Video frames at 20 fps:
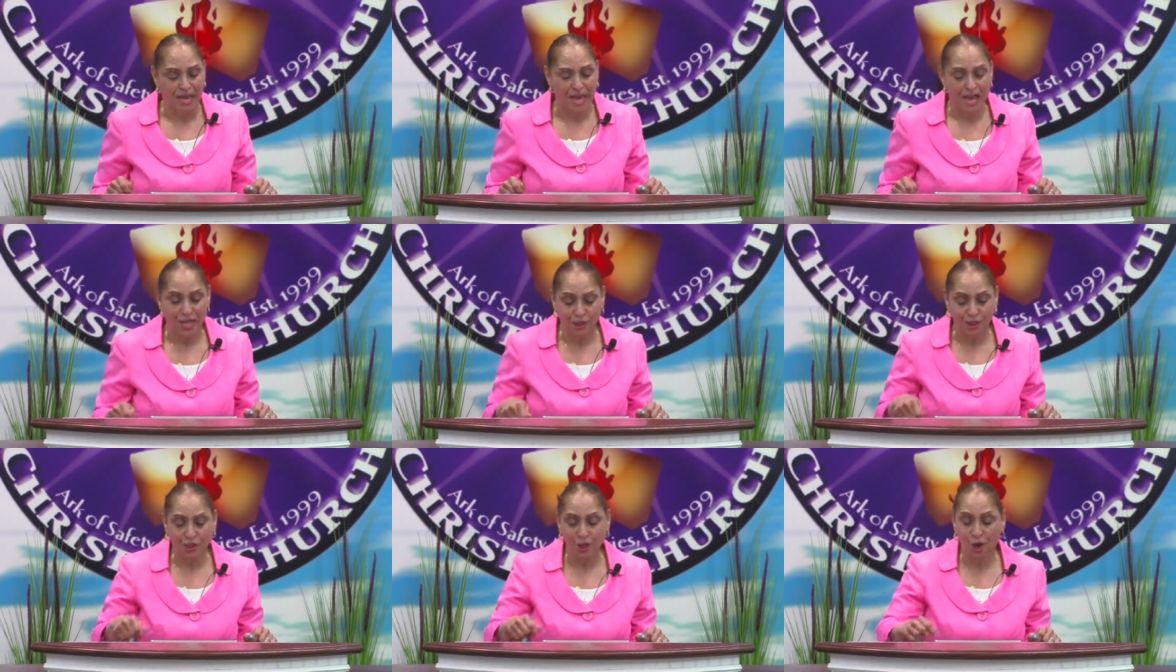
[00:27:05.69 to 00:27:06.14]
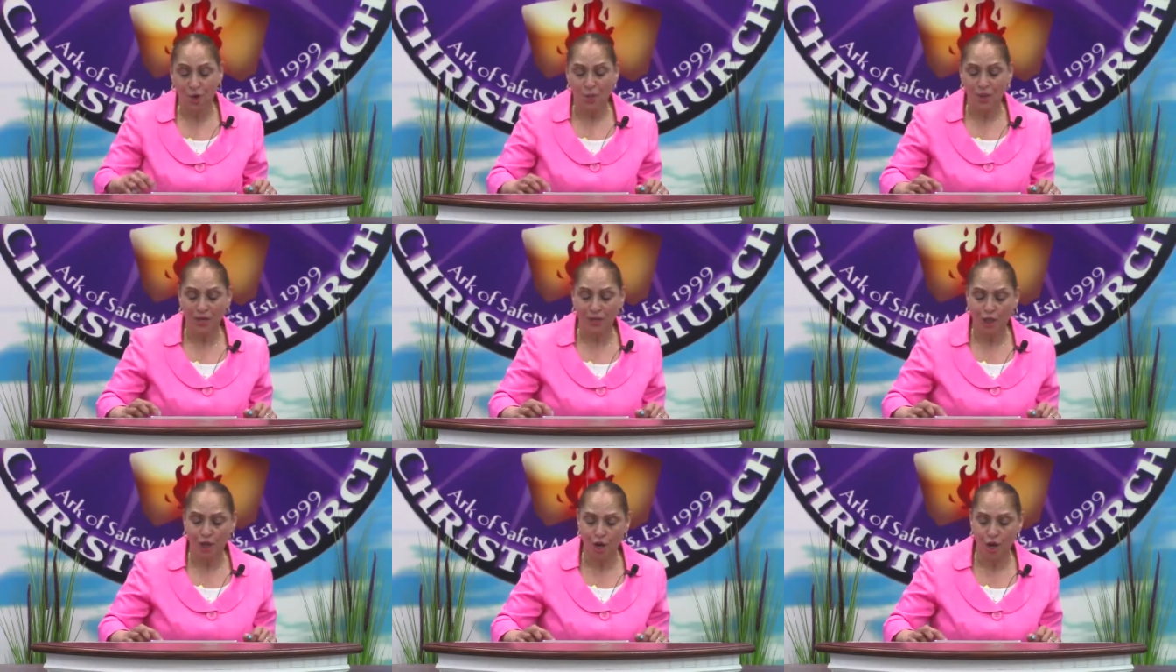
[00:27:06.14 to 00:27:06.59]
And so
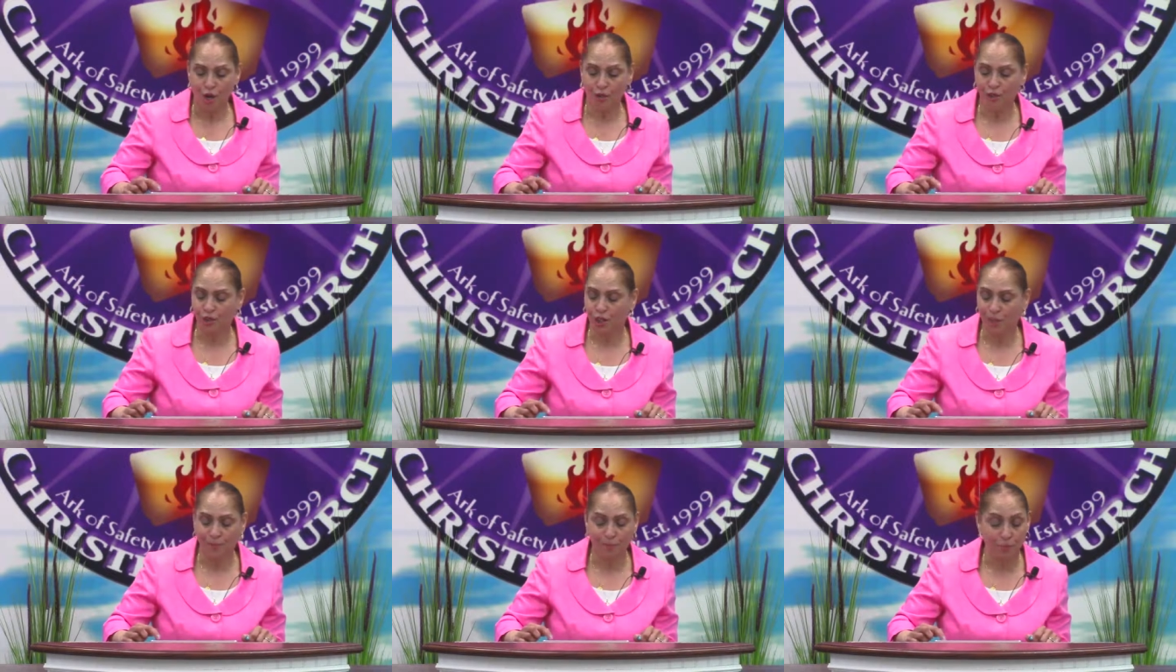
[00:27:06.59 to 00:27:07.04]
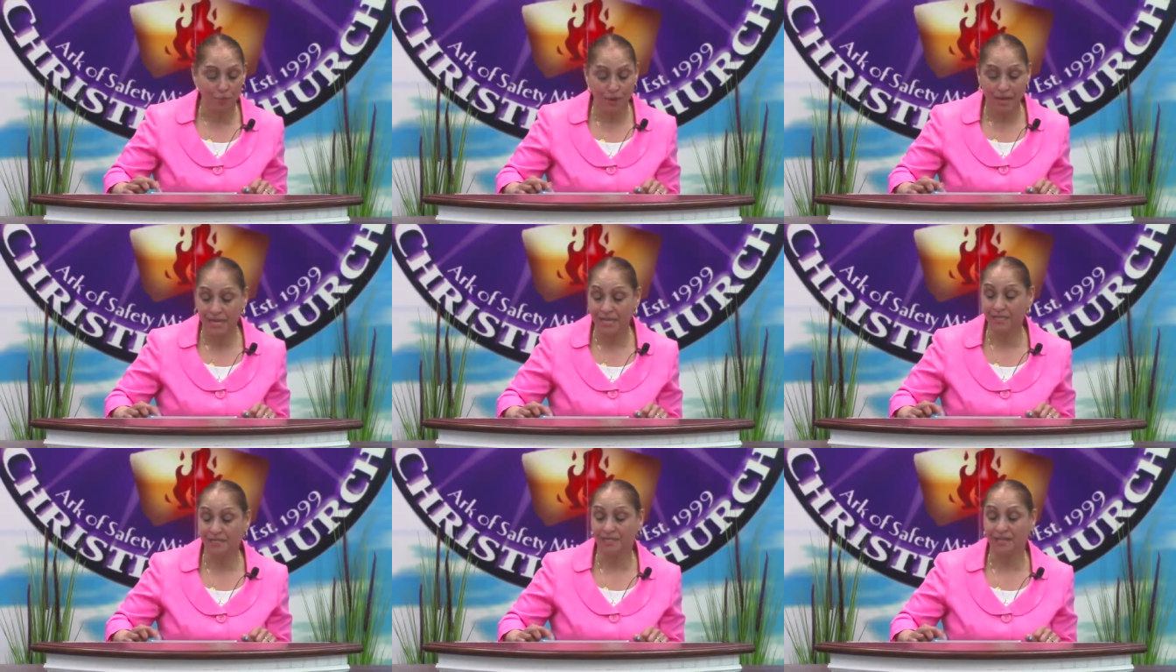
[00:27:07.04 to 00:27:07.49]
we learn to
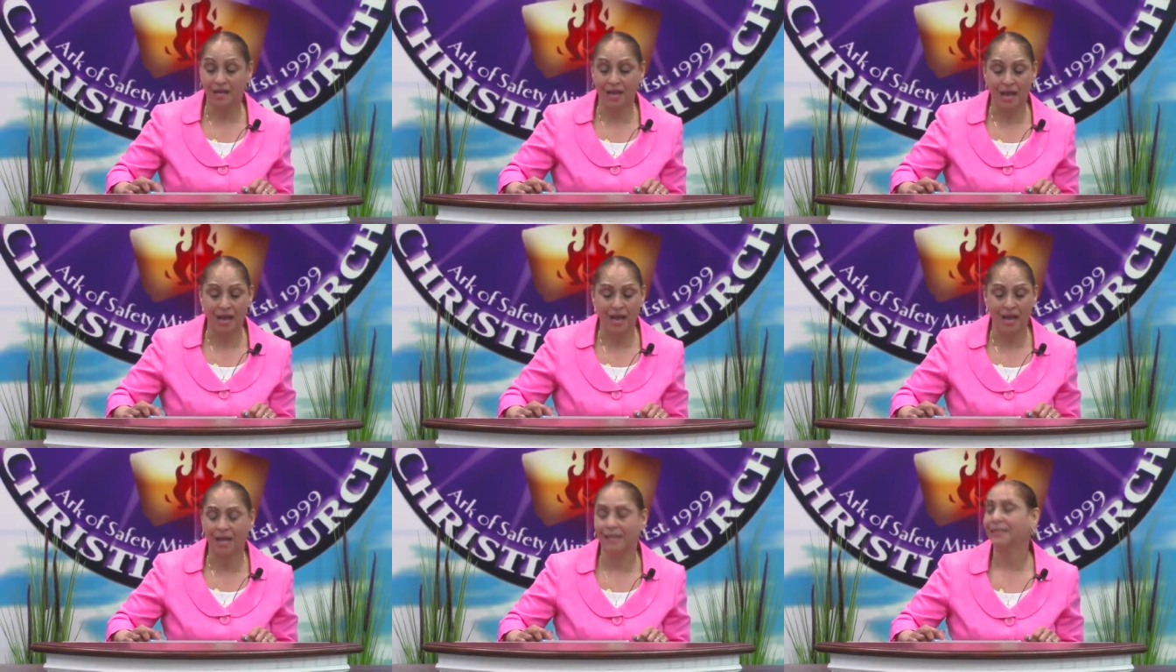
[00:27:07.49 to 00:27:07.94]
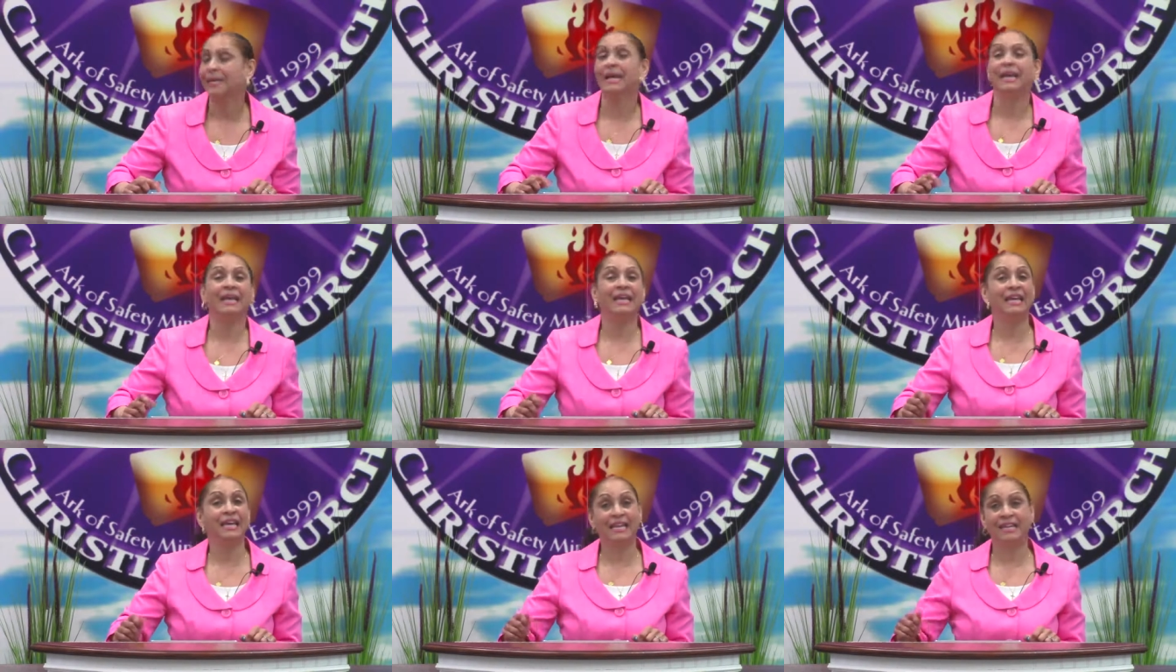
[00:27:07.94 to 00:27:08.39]
praise God
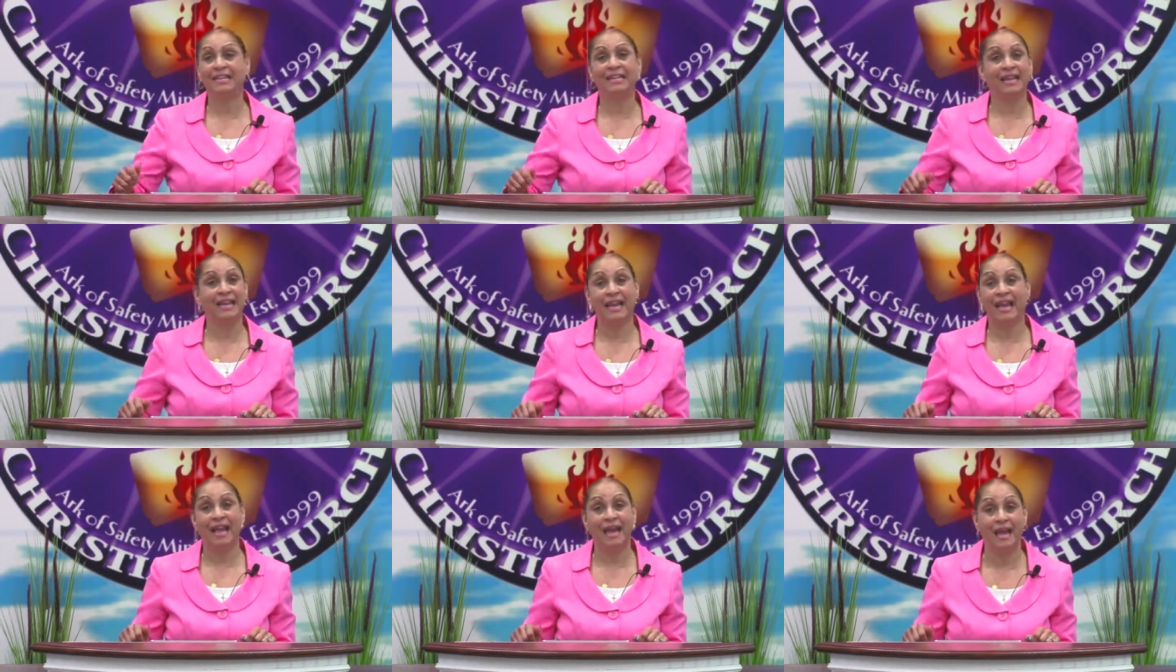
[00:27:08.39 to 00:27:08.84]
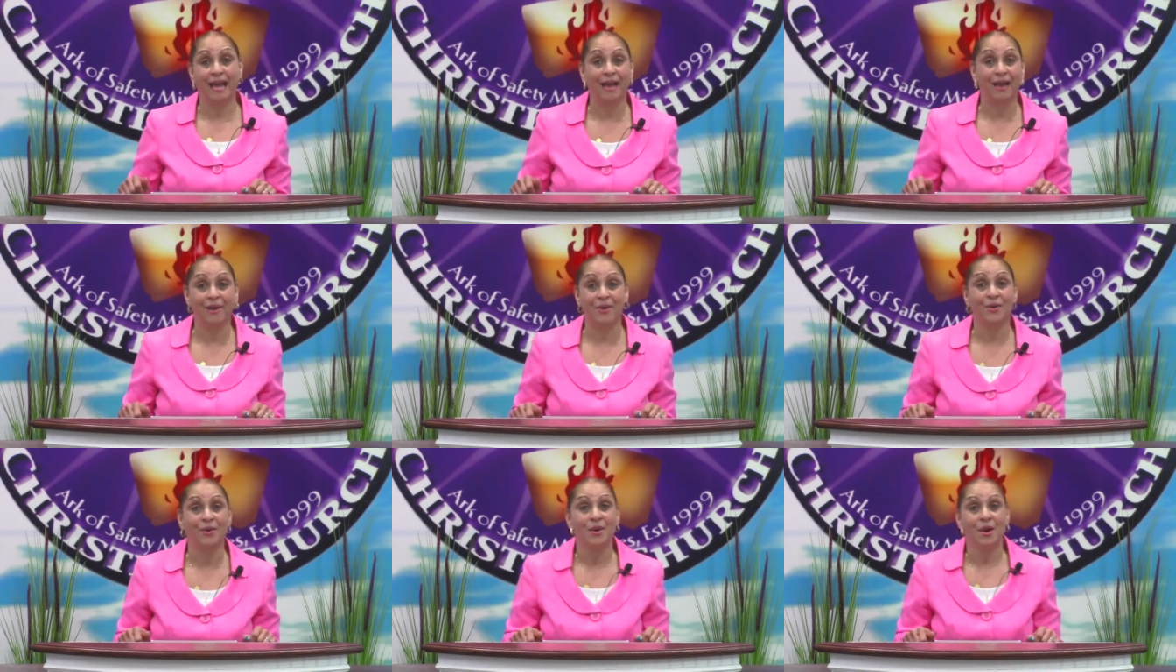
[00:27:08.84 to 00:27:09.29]

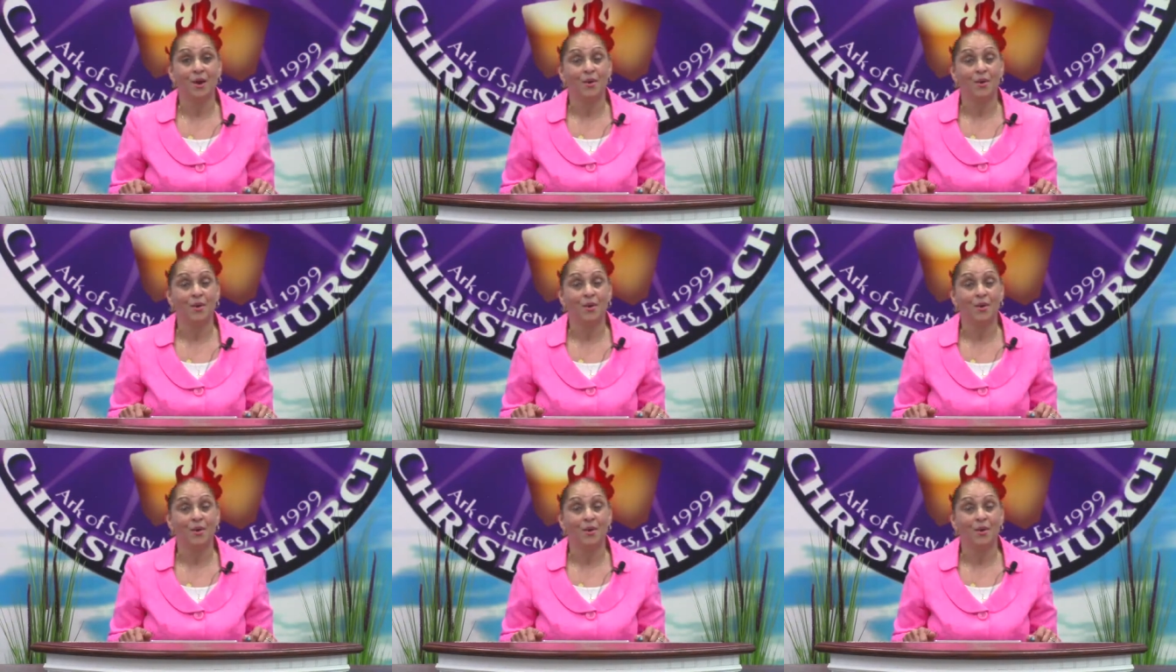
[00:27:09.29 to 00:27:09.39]
anyhow.